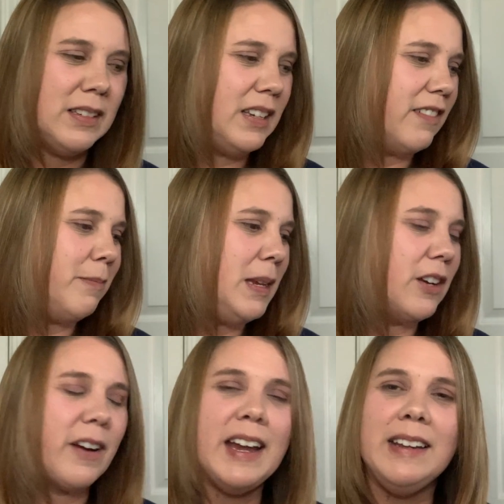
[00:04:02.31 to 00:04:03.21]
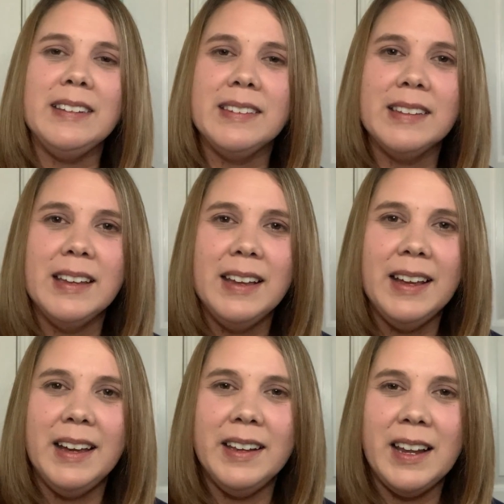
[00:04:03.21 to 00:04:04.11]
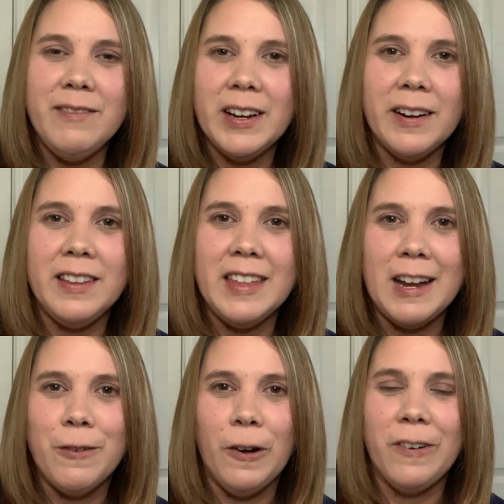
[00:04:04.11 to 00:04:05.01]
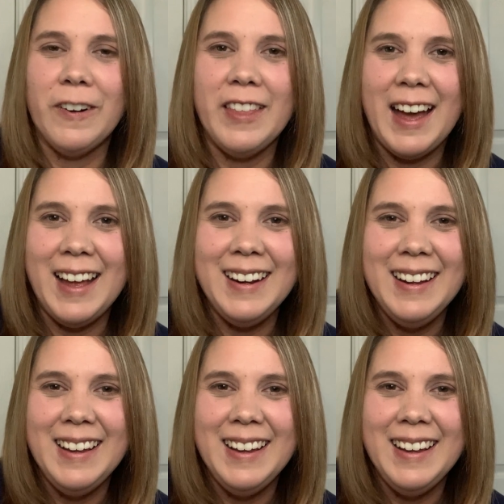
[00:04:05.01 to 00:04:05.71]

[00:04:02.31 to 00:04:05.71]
to give me grace. And I'm very thankful for that.